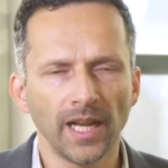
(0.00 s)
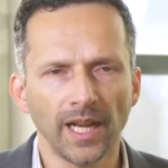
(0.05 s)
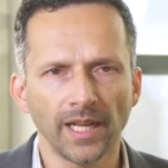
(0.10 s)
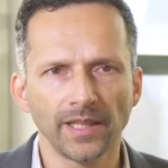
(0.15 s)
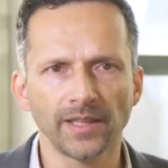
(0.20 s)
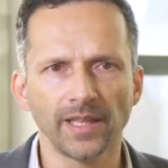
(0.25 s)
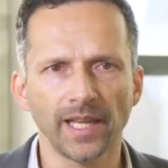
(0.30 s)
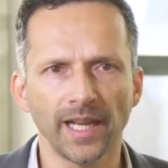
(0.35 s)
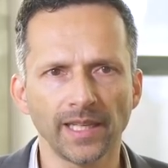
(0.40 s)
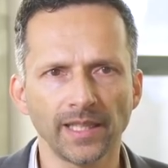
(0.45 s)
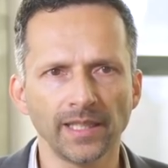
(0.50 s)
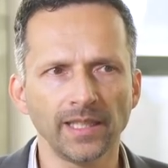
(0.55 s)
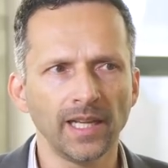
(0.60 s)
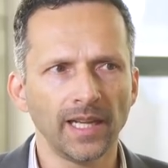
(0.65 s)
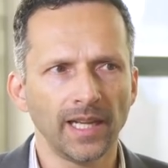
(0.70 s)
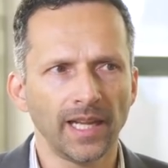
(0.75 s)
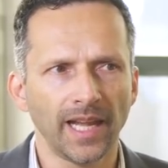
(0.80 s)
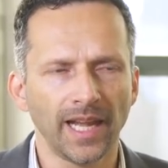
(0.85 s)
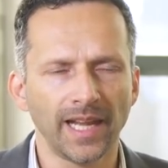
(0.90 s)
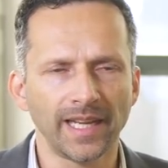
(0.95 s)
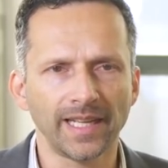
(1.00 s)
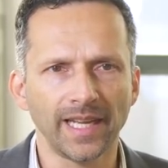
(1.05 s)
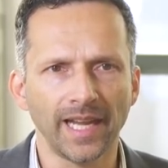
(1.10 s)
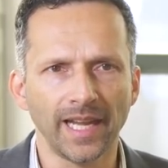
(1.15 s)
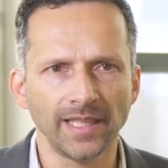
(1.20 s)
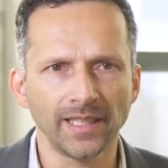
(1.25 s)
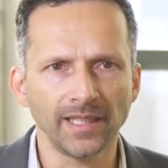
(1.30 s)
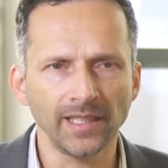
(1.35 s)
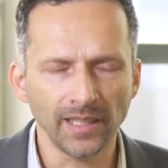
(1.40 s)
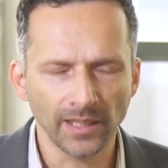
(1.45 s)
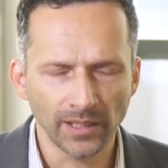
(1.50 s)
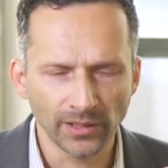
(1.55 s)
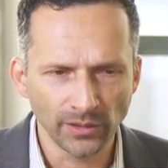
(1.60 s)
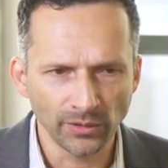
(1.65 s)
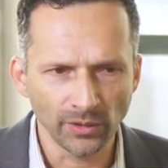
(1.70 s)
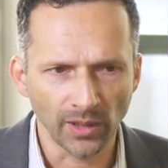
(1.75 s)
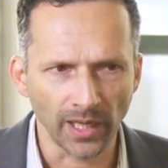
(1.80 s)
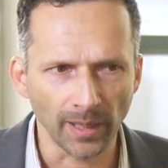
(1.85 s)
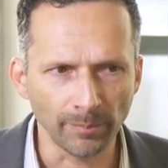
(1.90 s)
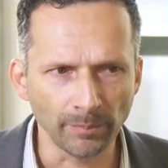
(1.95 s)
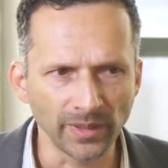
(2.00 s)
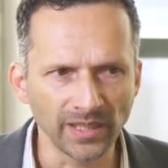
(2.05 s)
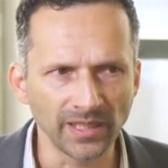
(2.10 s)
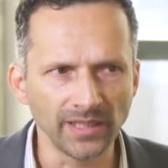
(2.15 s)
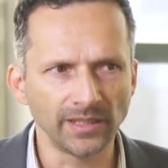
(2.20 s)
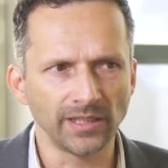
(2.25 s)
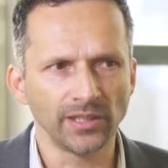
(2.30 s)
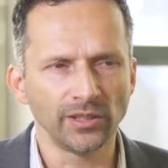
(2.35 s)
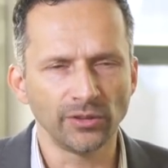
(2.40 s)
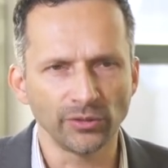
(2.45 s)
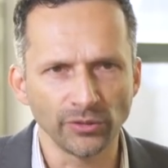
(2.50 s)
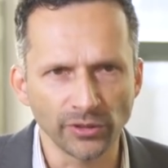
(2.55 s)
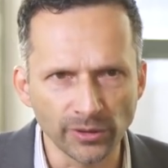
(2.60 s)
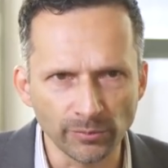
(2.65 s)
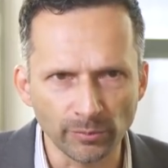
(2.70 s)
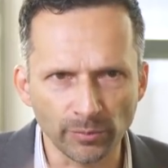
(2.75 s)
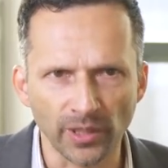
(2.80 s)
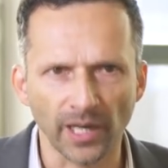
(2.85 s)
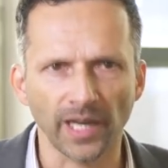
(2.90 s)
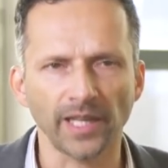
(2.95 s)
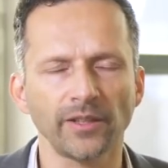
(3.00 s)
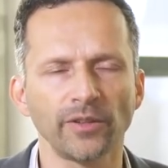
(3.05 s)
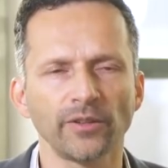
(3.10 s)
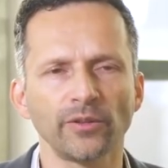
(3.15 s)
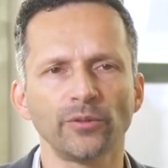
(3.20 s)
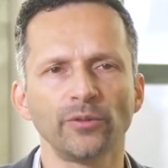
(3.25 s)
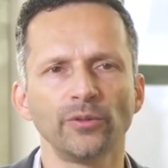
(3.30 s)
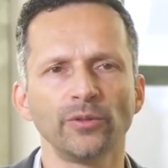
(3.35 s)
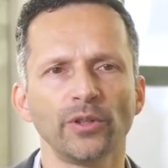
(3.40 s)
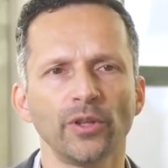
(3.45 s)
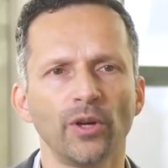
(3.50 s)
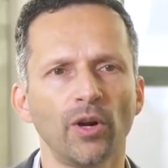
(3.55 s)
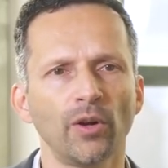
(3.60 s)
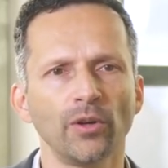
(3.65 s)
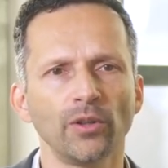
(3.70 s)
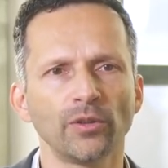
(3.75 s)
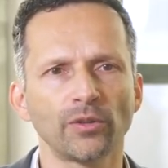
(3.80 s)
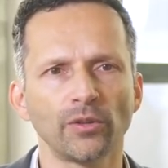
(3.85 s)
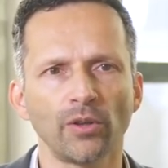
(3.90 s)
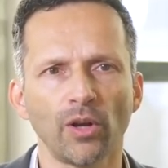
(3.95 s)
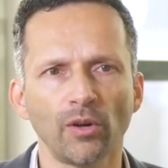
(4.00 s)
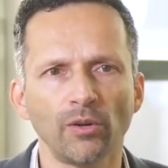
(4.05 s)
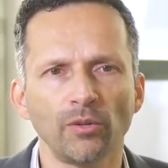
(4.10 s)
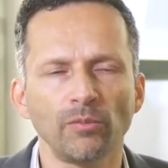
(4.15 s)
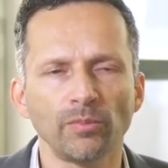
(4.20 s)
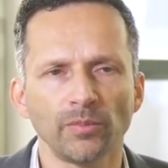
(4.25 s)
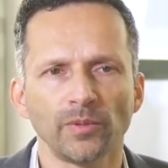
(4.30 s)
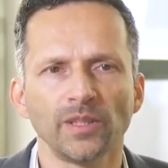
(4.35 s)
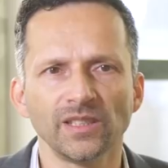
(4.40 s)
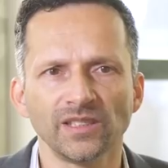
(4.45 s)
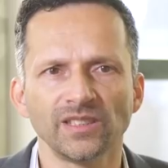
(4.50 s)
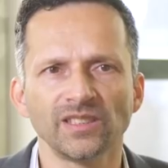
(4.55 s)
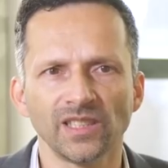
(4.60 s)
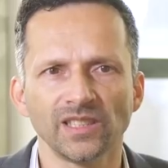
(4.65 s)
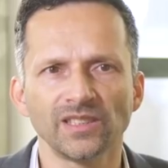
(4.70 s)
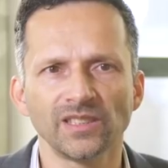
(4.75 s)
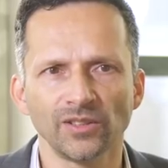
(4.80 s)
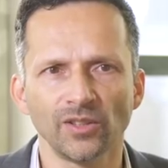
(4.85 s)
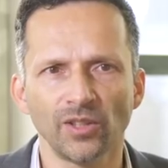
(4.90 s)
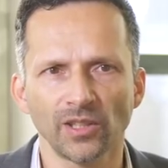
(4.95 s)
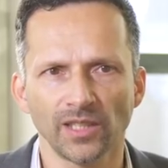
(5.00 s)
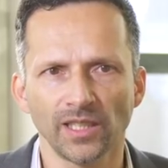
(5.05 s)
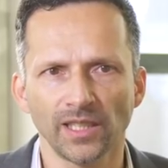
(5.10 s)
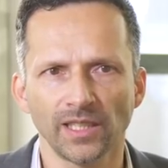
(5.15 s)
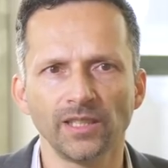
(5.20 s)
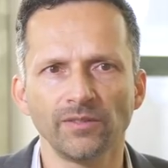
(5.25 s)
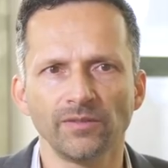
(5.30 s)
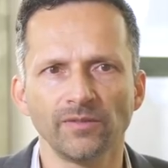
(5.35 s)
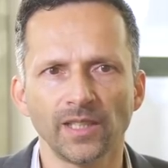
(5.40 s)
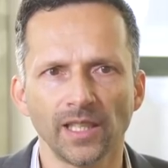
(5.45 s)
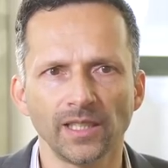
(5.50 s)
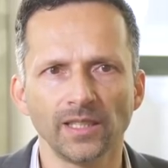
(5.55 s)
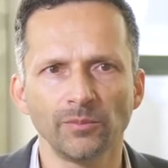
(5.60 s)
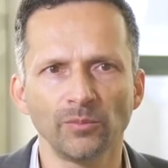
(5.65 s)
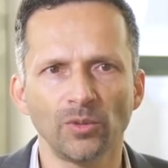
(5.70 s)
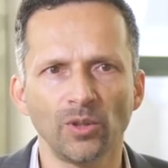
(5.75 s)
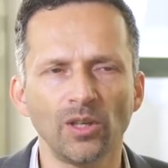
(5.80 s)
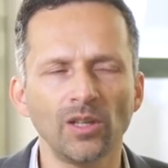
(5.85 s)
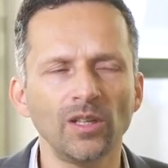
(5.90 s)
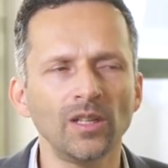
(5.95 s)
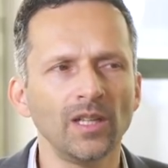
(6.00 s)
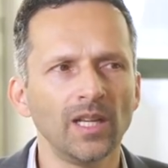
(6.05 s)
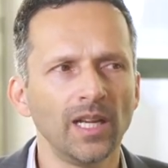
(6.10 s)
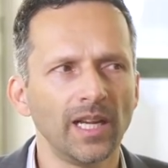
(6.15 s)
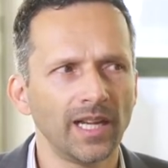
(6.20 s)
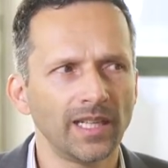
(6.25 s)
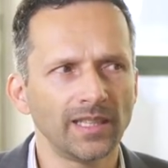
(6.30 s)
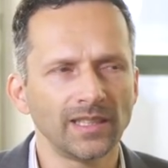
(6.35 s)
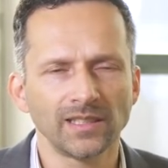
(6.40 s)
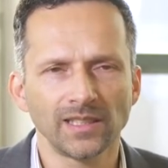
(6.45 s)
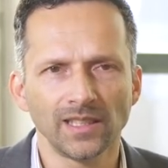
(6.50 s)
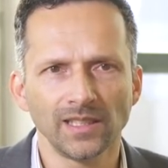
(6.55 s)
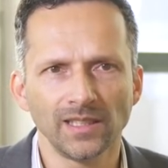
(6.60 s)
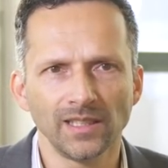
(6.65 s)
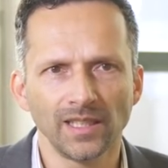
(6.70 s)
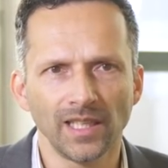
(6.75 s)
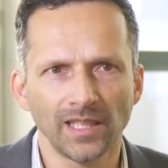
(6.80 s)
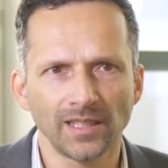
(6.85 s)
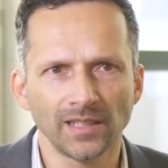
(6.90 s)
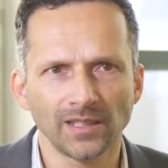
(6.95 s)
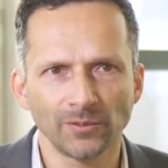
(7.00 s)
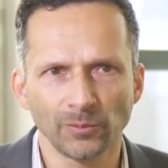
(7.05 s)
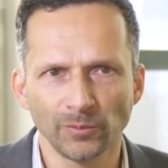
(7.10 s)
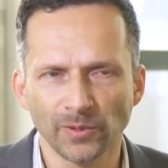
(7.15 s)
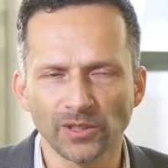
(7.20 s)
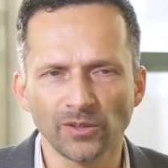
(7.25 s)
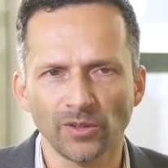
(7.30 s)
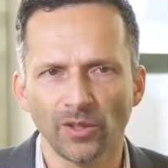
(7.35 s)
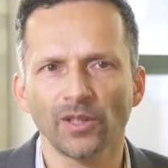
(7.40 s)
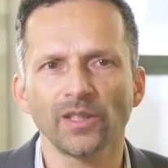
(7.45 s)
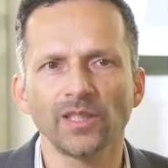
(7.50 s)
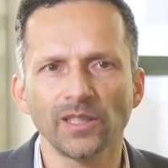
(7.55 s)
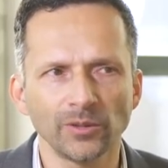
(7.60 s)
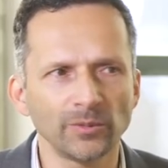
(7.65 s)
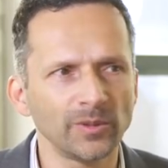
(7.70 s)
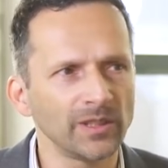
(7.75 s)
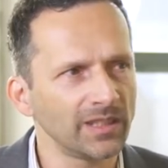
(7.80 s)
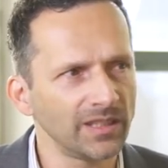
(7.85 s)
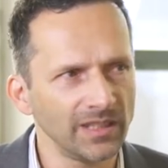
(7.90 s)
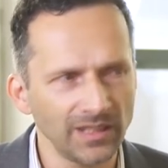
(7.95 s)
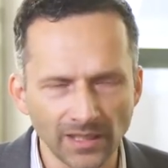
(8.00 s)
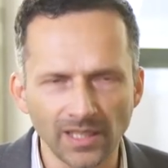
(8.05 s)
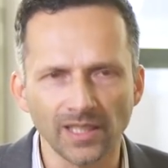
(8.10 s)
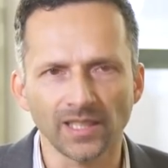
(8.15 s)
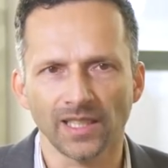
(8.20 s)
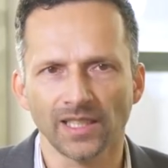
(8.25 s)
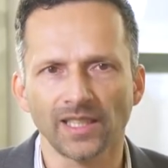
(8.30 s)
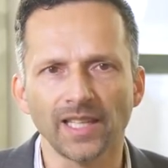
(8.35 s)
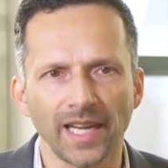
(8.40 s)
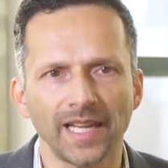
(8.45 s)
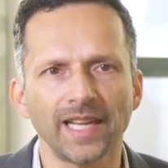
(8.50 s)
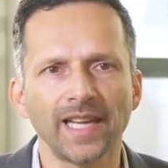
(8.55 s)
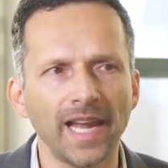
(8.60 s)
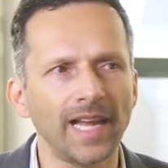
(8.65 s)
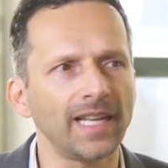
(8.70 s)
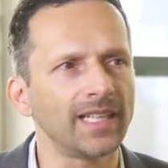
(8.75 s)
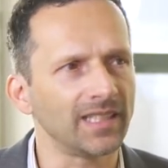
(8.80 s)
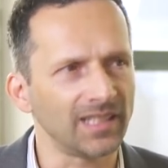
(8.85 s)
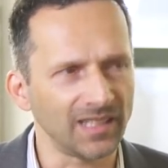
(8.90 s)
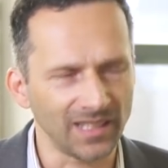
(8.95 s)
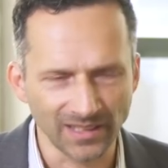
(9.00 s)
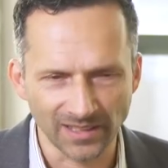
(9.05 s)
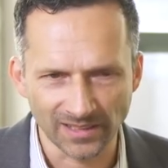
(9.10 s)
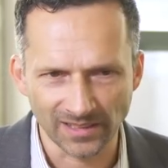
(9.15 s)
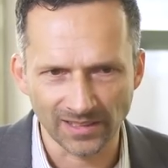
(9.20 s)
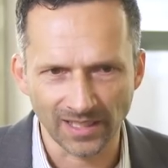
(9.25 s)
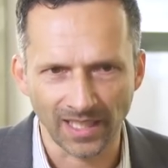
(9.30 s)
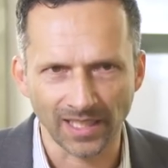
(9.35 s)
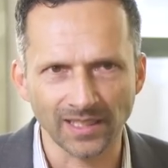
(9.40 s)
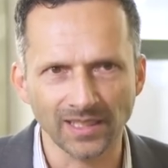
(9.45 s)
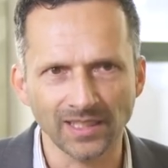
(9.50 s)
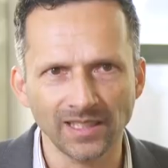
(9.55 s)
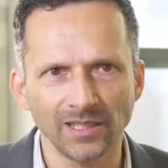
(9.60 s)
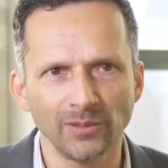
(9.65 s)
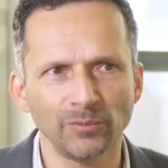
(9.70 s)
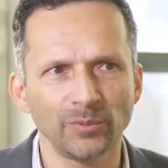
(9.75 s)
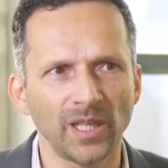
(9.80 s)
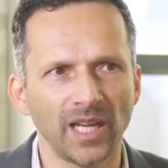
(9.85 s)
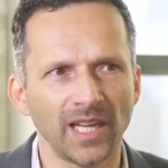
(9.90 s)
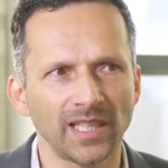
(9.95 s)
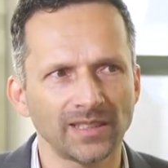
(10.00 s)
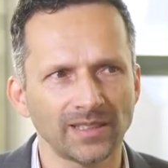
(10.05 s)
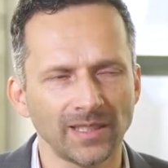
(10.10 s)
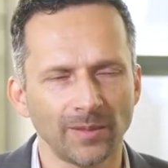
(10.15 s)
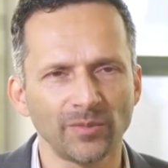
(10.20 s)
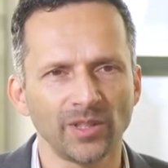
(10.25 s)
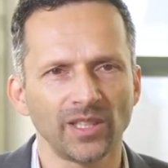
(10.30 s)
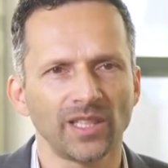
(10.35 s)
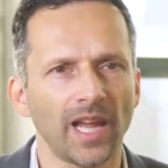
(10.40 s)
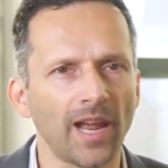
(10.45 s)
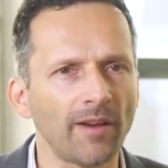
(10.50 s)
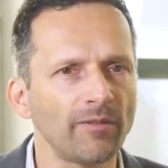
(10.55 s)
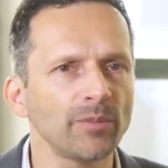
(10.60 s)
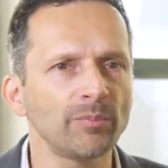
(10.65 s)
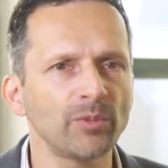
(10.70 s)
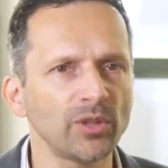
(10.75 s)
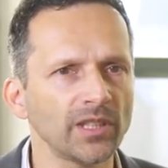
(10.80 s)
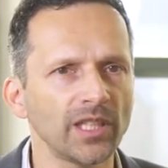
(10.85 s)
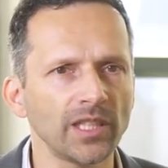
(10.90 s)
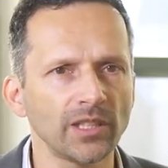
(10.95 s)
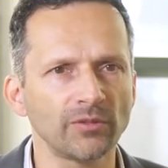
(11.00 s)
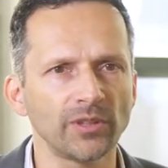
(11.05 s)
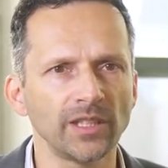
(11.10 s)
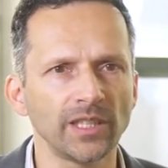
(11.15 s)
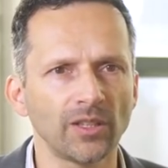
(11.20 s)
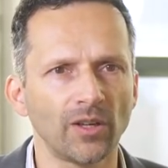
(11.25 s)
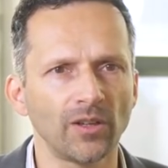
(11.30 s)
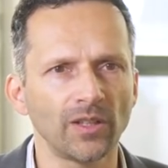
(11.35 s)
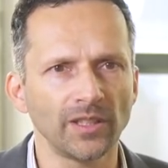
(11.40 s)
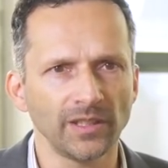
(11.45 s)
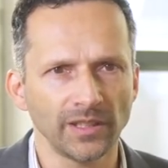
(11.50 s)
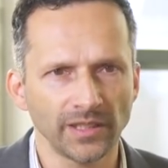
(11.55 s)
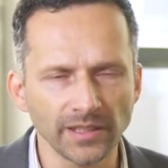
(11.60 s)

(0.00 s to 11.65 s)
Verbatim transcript: And then again, your ability to spread through the whole globe is, is not a given anymore. And, and we saw this with the internet. Again, it suddenly we had something everybody agreed on.